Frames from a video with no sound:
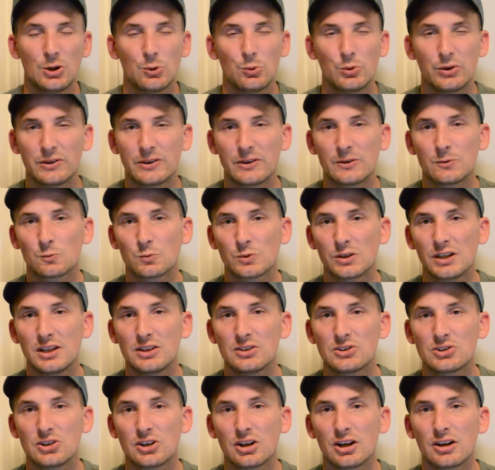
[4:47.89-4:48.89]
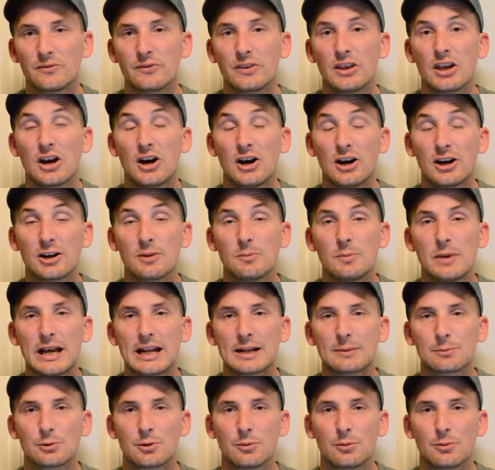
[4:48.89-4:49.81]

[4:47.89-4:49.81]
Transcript: within reach of the automatic